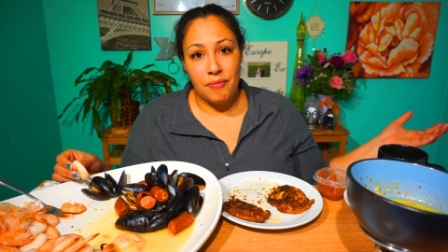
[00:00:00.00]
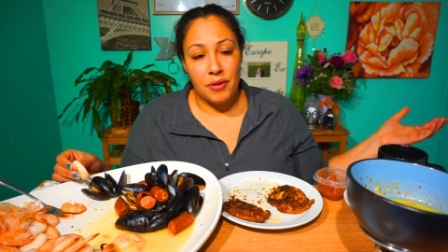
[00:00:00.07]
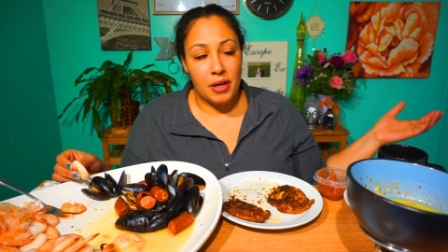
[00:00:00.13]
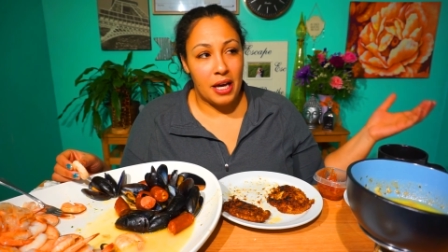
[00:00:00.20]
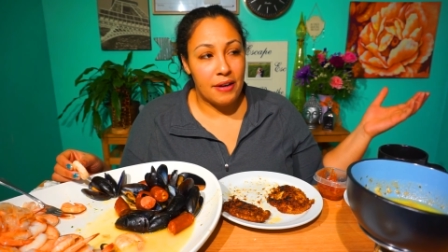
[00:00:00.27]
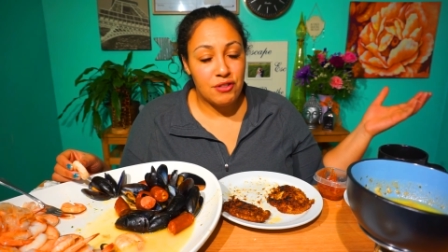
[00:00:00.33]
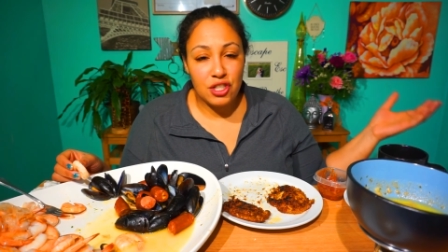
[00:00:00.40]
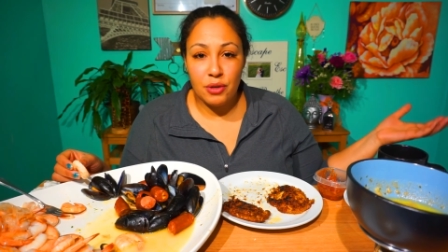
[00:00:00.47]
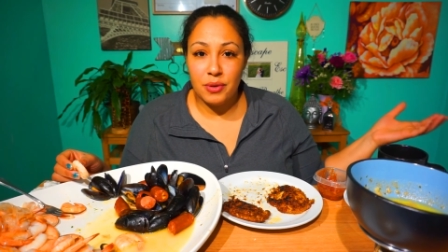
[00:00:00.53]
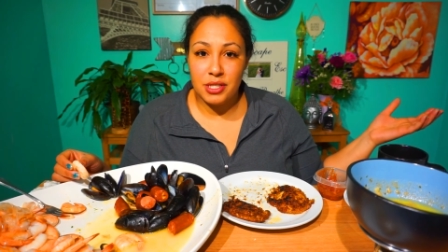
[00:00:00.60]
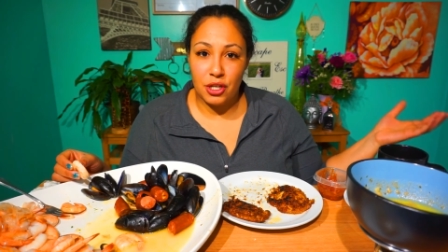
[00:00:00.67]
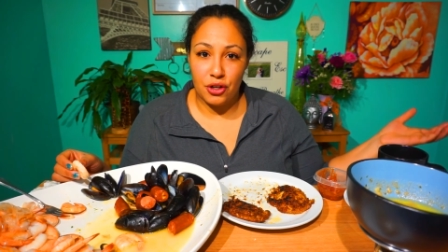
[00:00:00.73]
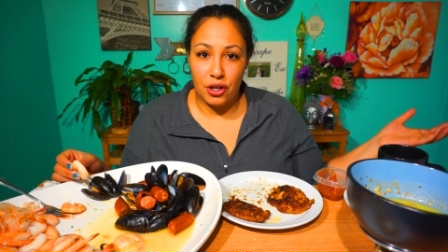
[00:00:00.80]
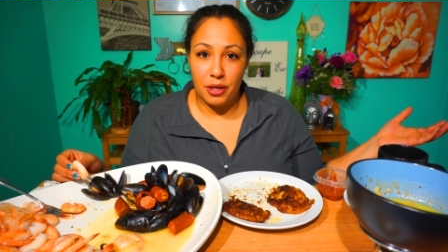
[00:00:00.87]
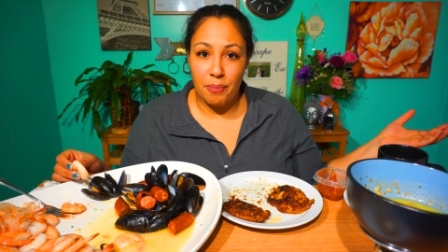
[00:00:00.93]
if she was a
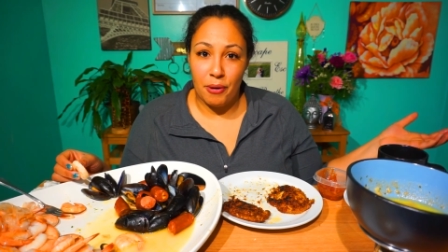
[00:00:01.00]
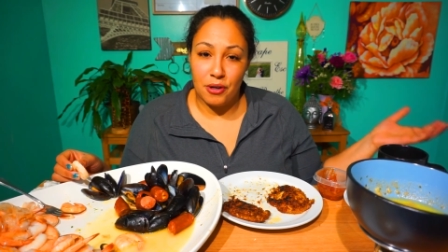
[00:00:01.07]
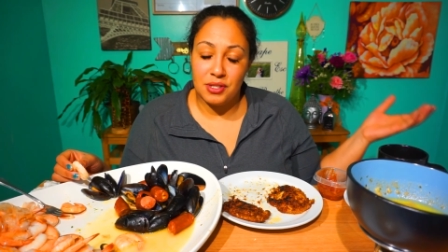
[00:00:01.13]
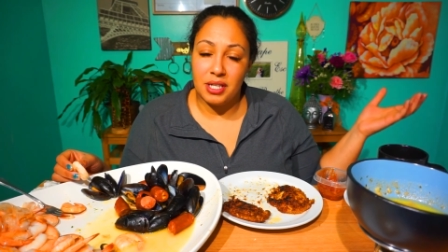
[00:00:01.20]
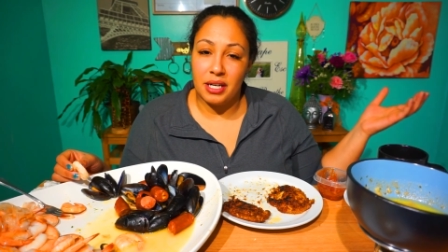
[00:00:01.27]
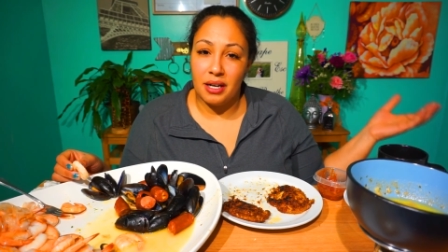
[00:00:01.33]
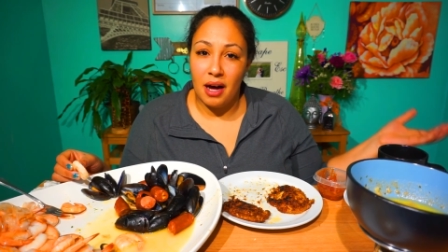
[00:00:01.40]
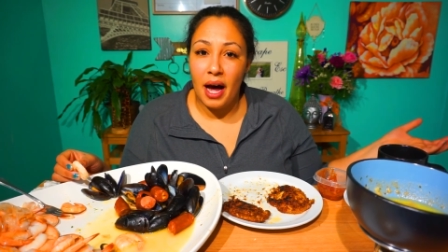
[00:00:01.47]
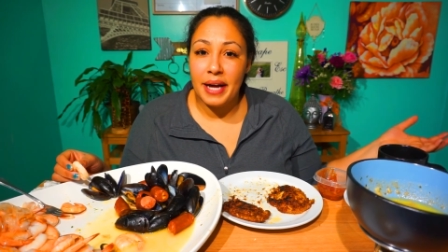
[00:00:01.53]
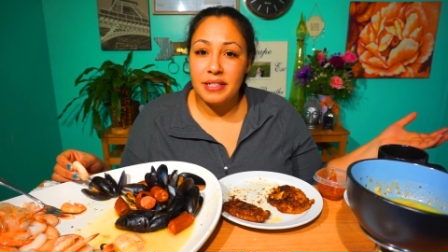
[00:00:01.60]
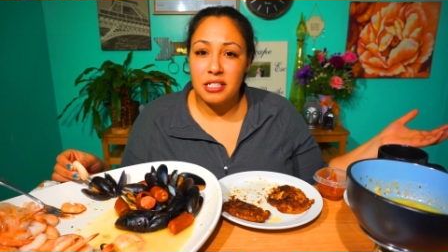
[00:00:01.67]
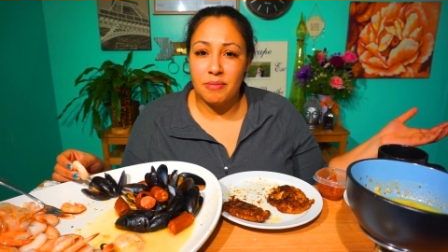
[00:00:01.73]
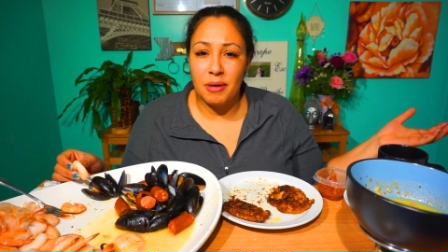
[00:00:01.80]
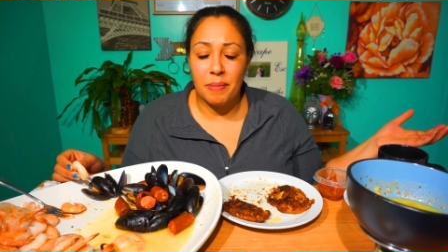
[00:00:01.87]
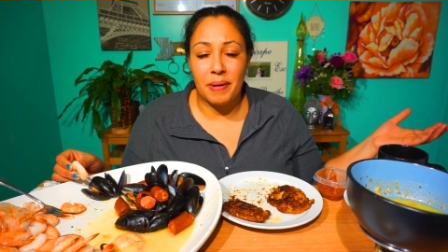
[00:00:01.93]
good person and kind to
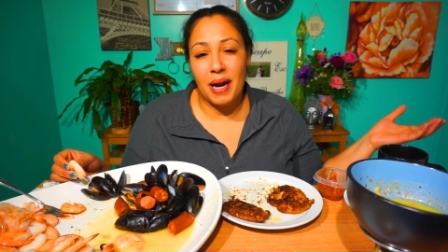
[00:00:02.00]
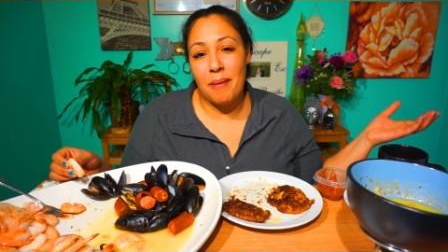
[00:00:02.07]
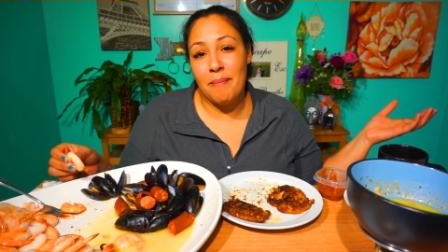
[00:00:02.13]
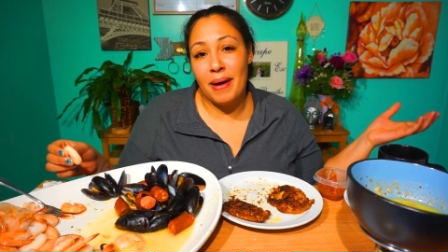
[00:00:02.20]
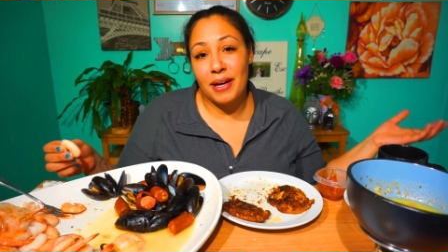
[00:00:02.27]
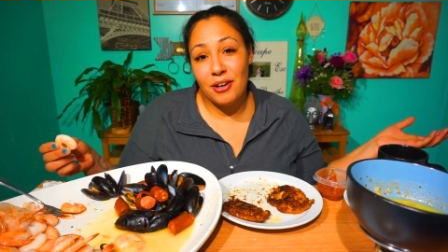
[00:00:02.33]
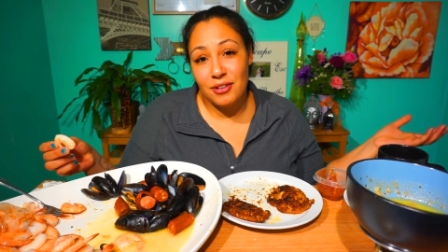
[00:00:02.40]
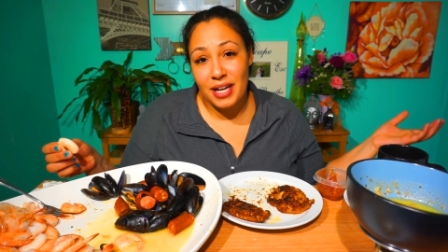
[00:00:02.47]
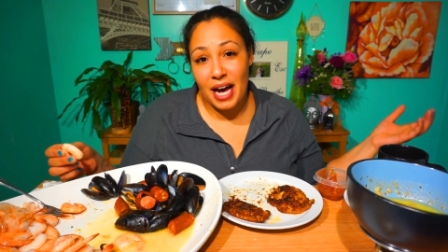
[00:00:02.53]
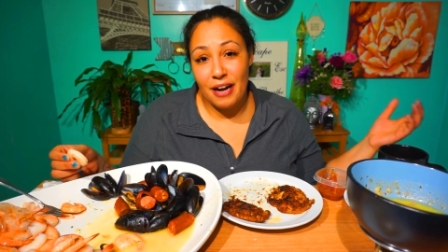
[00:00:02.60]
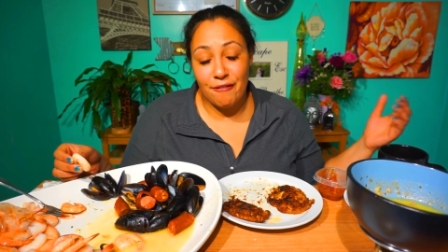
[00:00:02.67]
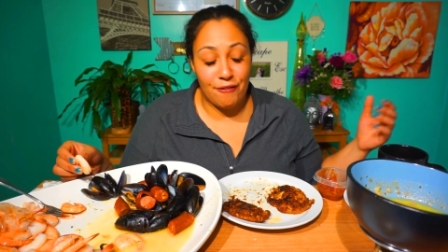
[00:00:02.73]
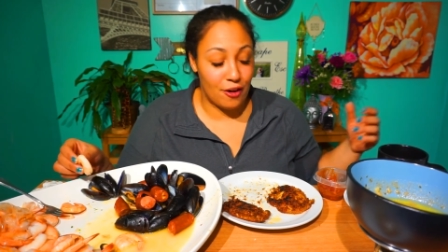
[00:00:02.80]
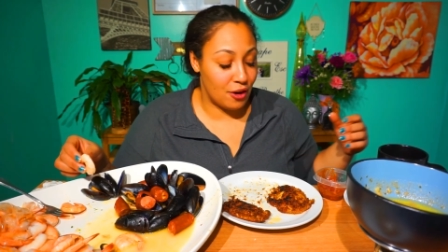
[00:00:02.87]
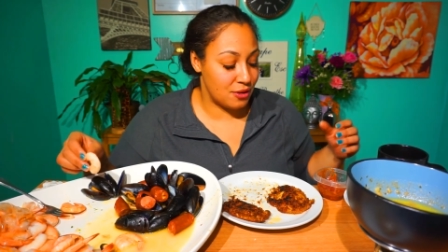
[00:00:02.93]
me, but I met your dad
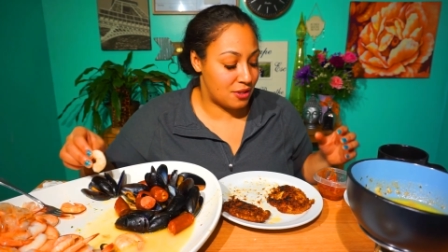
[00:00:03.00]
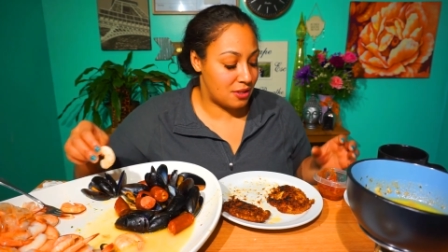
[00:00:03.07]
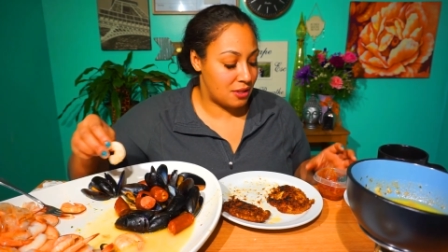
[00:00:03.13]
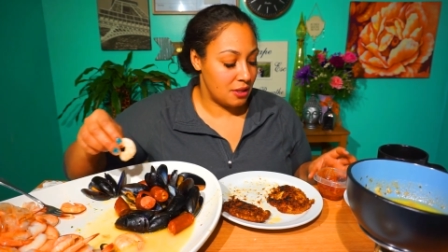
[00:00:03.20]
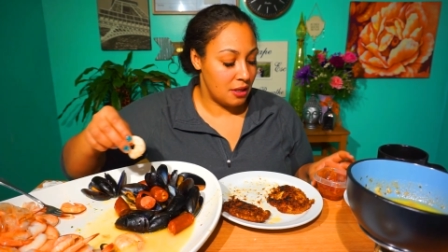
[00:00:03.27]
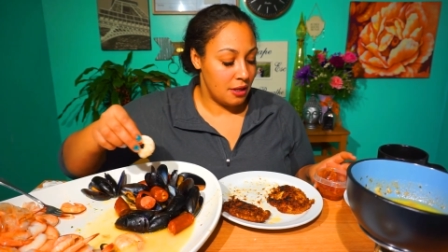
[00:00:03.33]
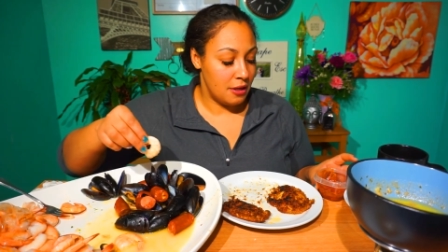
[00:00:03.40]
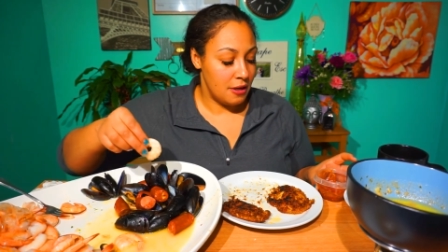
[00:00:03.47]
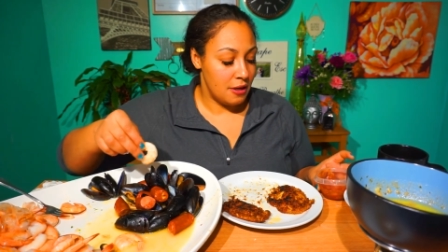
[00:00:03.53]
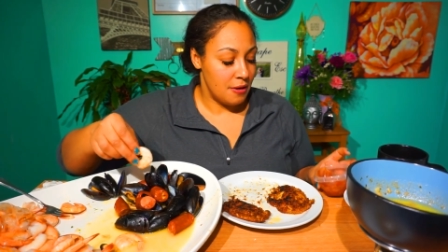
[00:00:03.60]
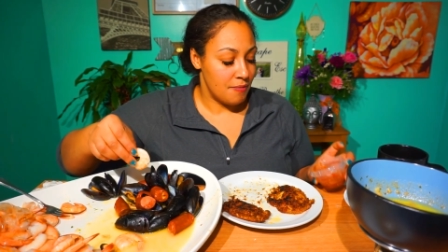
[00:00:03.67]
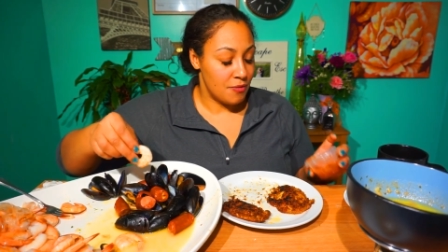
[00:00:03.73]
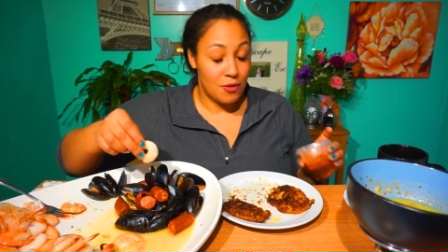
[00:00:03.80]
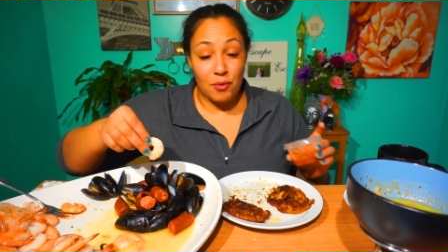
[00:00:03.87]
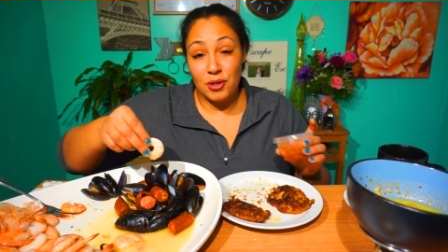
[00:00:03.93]
first,
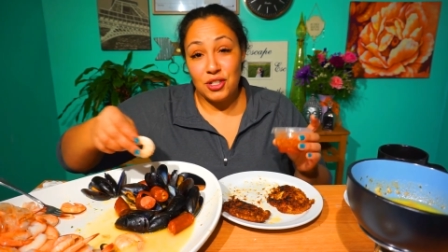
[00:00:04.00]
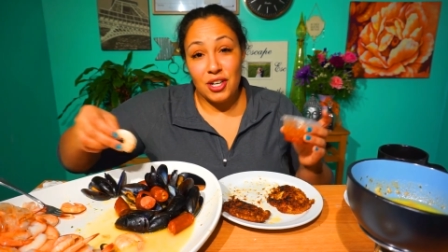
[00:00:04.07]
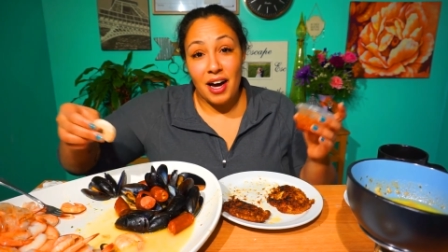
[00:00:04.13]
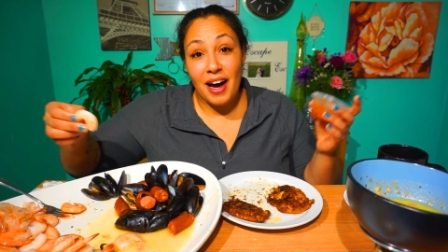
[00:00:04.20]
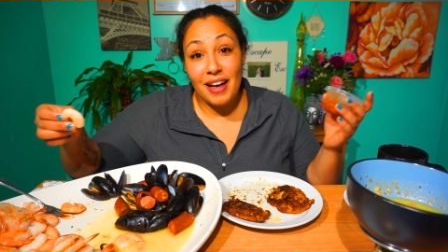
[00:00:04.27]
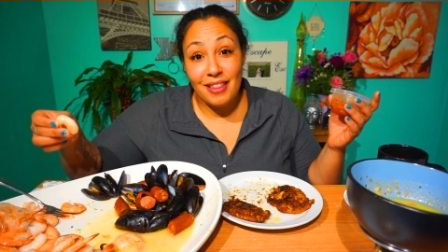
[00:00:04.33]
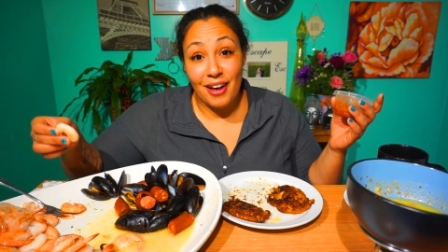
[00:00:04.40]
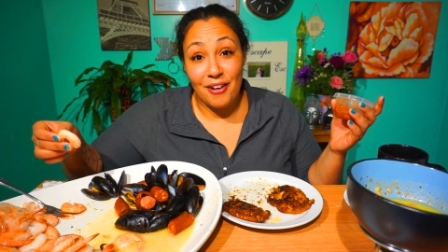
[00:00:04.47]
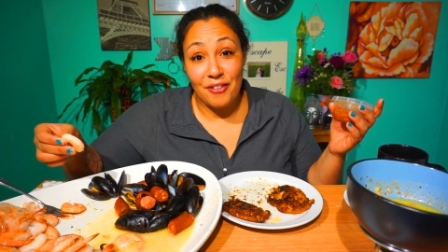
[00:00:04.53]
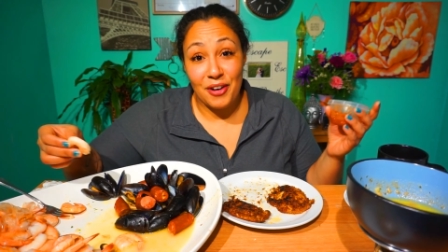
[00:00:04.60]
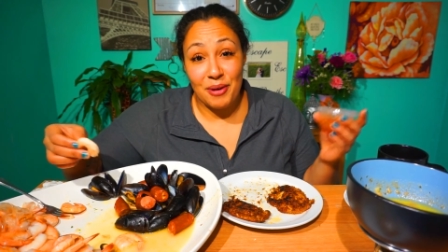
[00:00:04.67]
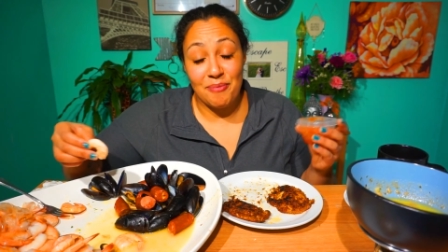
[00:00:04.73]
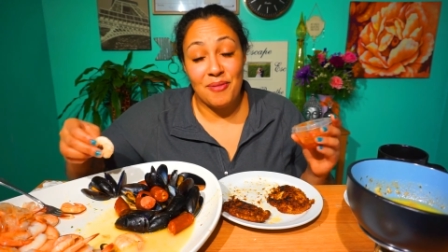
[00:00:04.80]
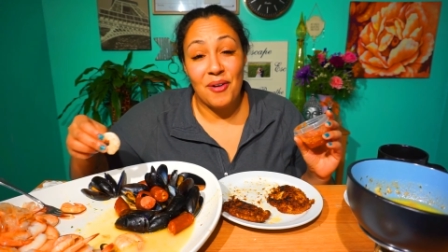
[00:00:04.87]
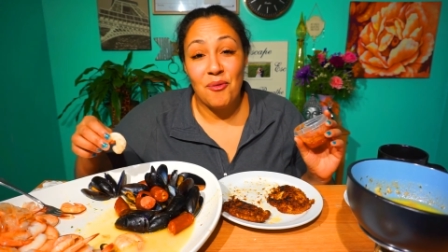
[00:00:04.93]
which I love him.